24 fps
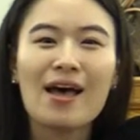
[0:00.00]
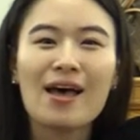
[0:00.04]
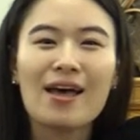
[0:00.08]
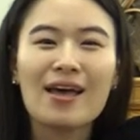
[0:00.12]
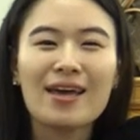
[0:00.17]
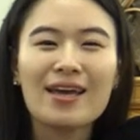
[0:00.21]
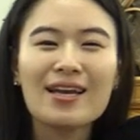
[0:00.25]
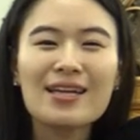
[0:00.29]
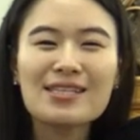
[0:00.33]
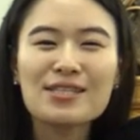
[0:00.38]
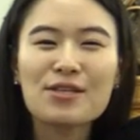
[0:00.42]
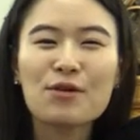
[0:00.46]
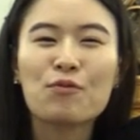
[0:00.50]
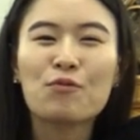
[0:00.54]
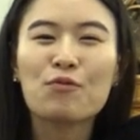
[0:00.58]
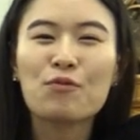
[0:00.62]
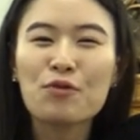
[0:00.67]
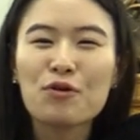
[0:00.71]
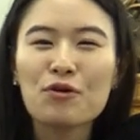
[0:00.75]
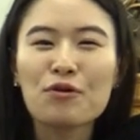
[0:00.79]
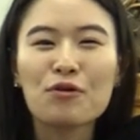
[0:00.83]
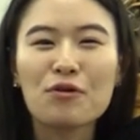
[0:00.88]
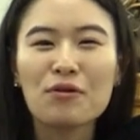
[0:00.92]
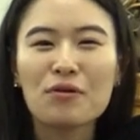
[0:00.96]
It is a
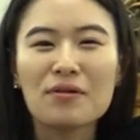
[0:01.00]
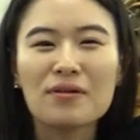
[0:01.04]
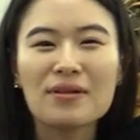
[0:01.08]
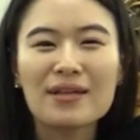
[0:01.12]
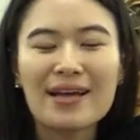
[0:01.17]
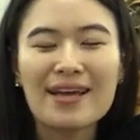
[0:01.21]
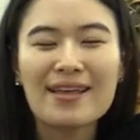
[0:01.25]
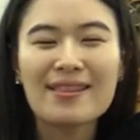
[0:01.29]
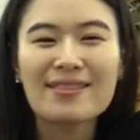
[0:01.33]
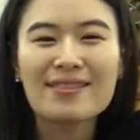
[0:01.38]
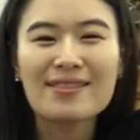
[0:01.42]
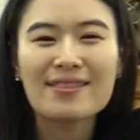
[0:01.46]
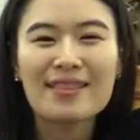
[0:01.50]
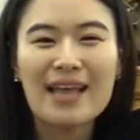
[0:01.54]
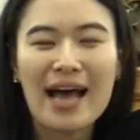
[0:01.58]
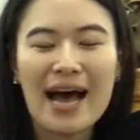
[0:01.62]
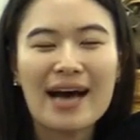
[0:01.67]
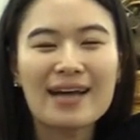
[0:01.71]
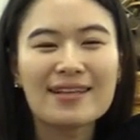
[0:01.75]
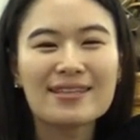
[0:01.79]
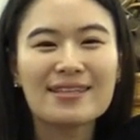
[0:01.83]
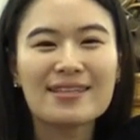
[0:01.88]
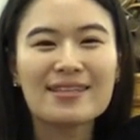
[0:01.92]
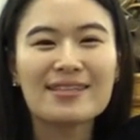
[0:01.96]
rule and
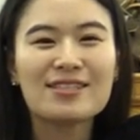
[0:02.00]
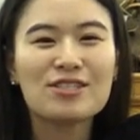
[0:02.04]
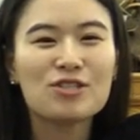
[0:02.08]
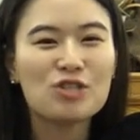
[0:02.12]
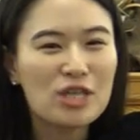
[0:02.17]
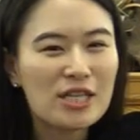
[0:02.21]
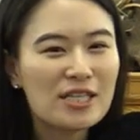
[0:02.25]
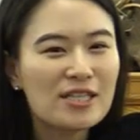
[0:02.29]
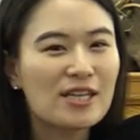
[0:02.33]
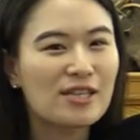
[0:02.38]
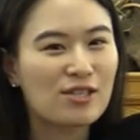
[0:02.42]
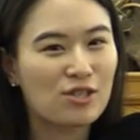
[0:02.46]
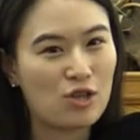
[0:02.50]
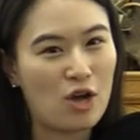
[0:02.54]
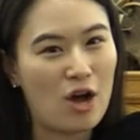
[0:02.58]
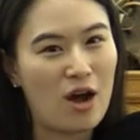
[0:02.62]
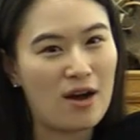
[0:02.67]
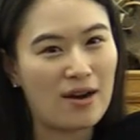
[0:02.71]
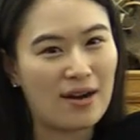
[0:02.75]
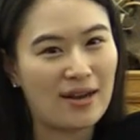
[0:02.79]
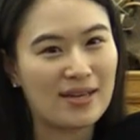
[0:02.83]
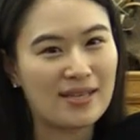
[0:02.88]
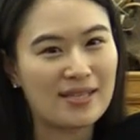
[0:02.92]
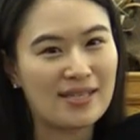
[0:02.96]
that Jesus
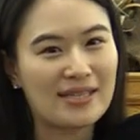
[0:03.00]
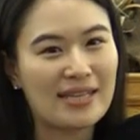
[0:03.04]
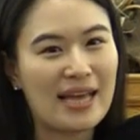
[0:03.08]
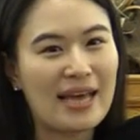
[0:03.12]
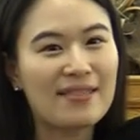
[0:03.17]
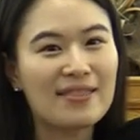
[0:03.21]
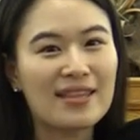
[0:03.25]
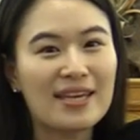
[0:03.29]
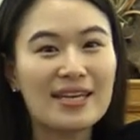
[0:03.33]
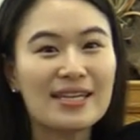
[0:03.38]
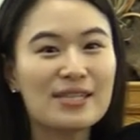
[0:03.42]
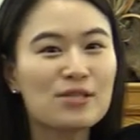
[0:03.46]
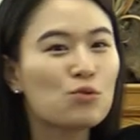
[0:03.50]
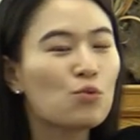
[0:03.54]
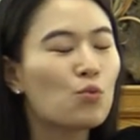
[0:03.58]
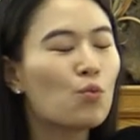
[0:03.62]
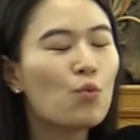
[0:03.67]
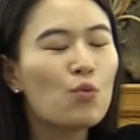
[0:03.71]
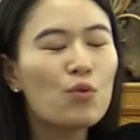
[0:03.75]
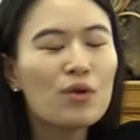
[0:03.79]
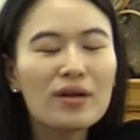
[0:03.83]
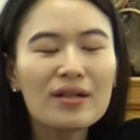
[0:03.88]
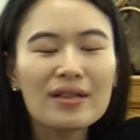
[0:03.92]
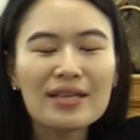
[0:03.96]
taught us, and it is
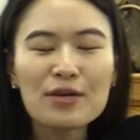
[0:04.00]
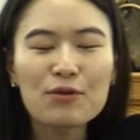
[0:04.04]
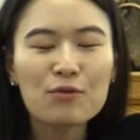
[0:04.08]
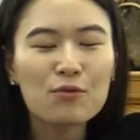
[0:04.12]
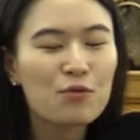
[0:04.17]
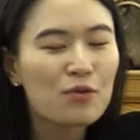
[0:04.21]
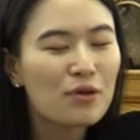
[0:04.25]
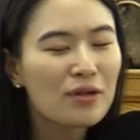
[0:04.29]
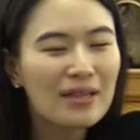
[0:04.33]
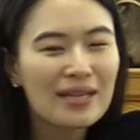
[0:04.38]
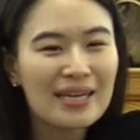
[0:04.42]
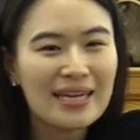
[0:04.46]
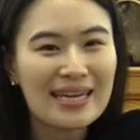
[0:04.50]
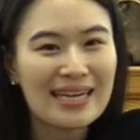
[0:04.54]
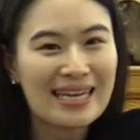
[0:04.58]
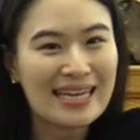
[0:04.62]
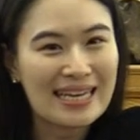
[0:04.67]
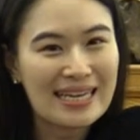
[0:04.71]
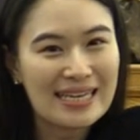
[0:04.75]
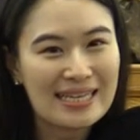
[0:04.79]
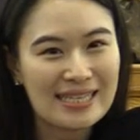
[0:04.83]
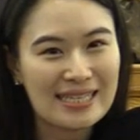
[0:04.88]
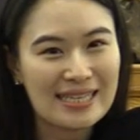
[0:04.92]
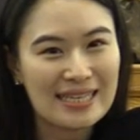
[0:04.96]
really, really
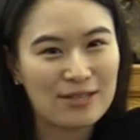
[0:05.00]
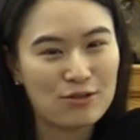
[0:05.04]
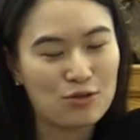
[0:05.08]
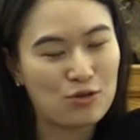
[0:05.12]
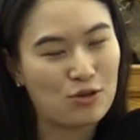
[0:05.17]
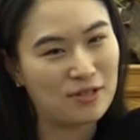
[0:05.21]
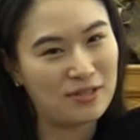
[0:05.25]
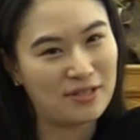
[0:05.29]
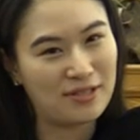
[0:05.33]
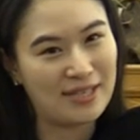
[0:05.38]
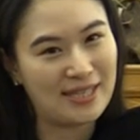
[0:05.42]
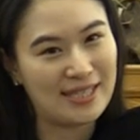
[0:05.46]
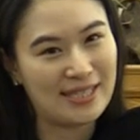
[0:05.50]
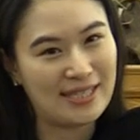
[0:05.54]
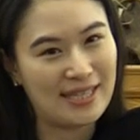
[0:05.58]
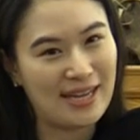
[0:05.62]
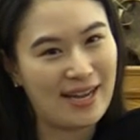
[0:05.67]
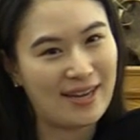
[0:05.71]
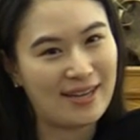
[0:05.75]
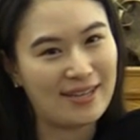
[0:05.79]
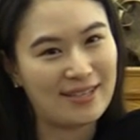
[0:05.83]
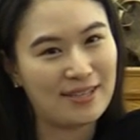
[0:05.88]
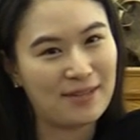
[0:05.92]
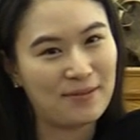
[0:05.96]
easy to
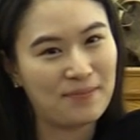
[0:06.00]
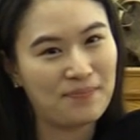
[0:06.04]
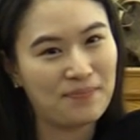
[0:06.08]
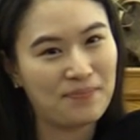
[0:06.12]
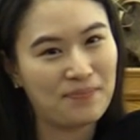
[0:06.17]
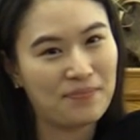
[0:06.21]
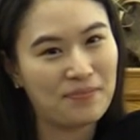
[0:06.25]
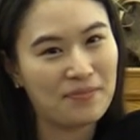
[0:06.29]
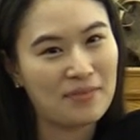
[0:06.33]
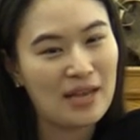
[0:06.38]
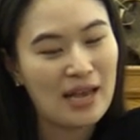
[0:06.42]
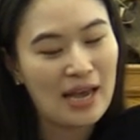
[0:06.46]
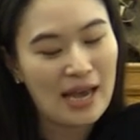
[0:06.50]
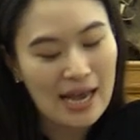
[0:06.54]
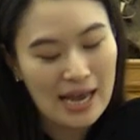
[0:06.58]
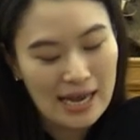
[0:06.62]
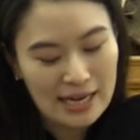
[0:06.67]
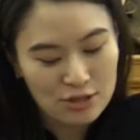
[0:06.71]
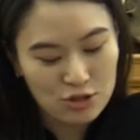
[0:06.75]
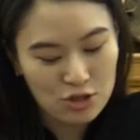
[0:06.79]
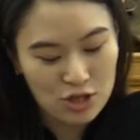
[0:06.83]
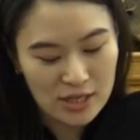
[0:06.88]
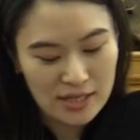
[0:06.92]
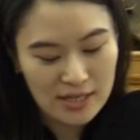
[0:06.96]
understand.
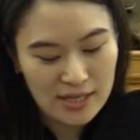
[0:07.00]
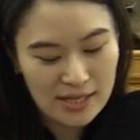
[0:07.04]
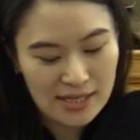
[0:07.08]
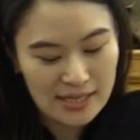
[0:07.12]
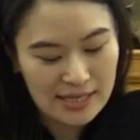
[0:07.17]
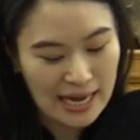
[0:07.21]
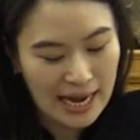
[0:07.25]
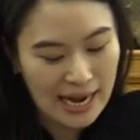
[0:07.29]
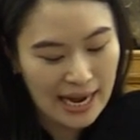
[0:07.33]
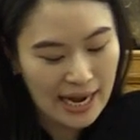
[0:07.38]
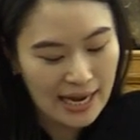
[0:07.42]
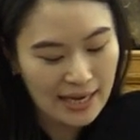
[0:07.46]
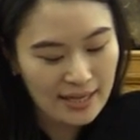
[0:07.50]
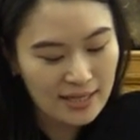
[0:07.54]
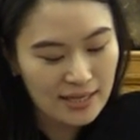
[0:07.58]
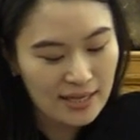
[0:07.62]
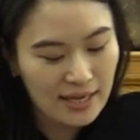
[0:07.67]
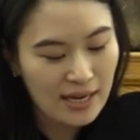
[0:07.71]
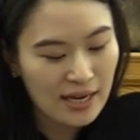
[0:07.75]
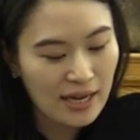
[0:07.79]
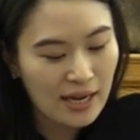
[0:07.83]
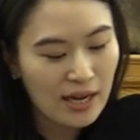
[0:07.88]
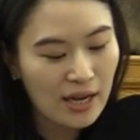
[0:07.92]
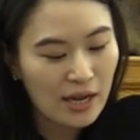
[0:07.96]
Jesus said,
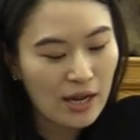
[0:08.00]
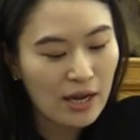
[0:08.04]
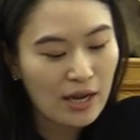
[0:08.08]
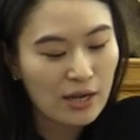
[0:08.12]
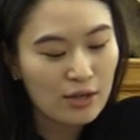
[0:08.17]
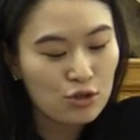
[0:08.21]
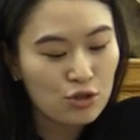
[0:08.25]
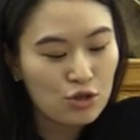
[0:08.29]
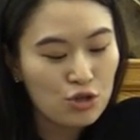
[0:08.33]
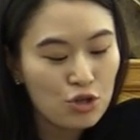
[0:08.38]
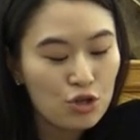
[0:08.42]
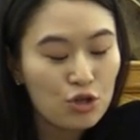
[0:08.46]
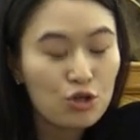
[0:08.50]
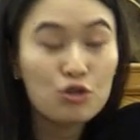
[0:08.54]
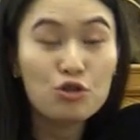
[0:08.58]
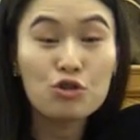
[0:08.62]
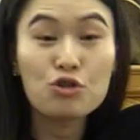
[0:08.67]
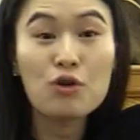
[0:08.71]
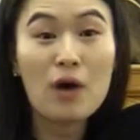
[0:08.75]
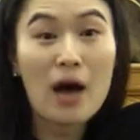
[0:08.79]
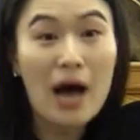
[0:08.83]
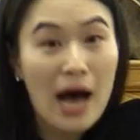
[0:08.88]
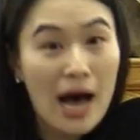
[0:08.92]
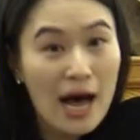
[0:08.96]
"Do
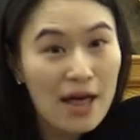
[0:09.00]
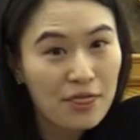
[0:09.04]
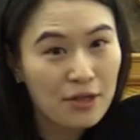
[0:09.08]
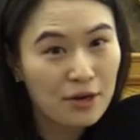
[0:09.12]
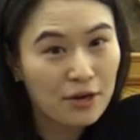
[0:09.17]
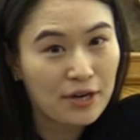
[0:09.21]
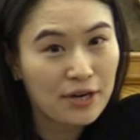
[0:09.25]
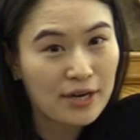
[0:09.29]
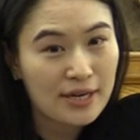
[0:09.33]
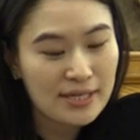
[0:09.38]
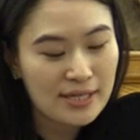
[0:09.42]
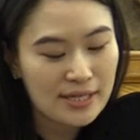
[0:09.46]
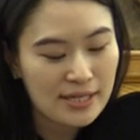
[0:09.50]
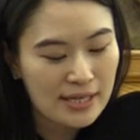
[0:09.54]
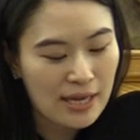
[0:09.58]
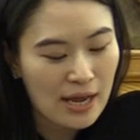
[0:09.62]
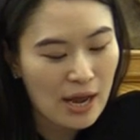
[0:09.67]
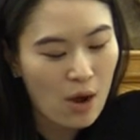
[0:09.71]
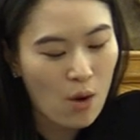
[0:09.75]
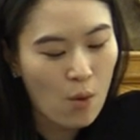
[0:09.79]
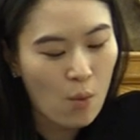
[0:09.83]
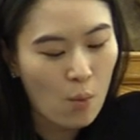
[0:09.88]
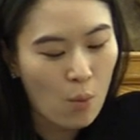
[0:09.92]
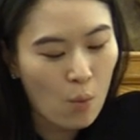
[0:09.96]
to others
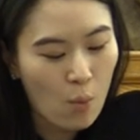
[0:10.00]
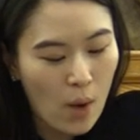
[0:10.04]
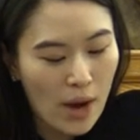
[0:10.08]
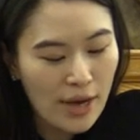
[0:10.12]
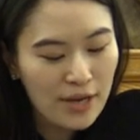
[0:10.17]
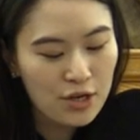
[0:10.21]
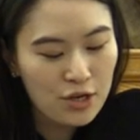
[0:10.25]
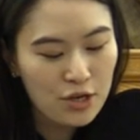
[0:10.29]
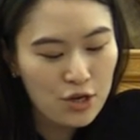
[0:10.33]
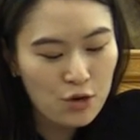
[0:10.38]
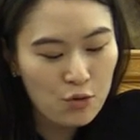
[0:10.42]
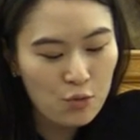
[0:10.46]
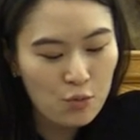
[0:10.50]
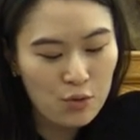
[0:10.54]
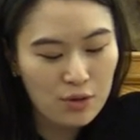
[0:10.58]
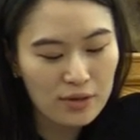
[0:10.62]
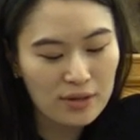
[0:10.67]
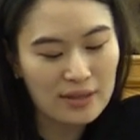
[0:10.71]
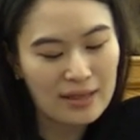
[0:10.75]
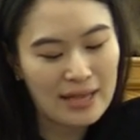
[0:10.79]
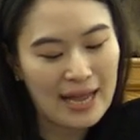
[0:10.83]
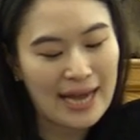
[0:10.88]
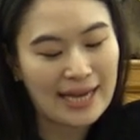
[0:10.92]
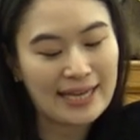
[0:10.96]
what you would
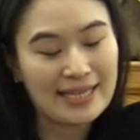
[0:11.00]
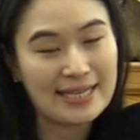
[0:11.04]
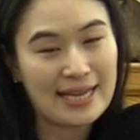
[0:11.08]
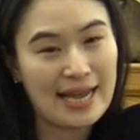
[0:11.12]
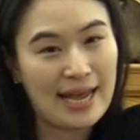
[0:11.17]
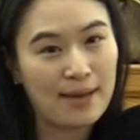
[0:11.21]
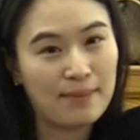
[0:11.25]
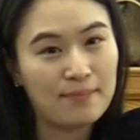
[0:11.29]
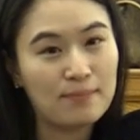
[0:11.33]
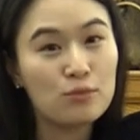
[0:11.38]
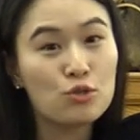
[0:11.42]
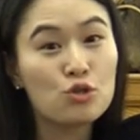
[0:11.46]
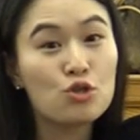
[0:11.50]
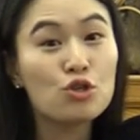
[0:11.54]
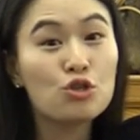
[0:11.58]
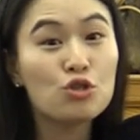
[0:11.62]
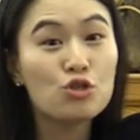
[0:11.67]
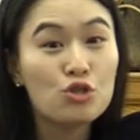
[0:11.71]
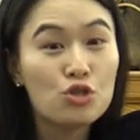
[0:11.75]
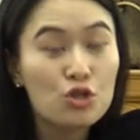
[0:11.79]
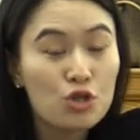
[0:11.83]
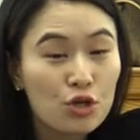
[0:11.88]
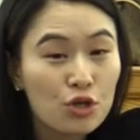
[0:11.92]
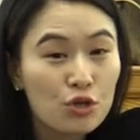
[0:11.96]
like them to
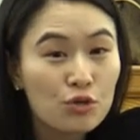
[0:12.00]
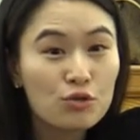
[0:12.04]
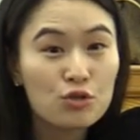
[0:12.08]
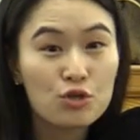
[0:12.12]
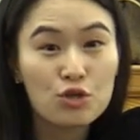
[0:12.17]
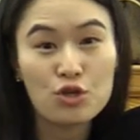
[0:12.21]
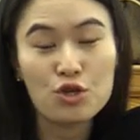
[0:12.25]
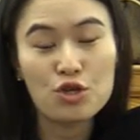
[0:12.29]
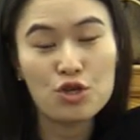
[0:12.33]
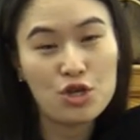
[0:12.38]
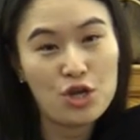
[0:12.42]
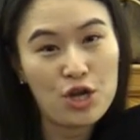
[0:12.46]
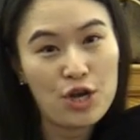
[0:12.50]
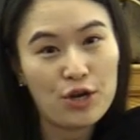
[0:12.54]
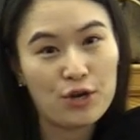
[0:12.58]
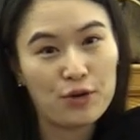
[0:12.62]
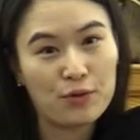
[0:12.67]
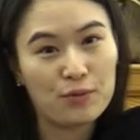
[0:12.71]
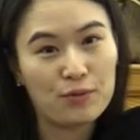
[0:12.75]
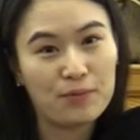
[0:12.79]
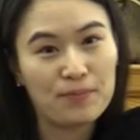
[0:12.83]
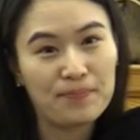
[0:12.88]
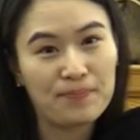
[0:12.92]
do to you."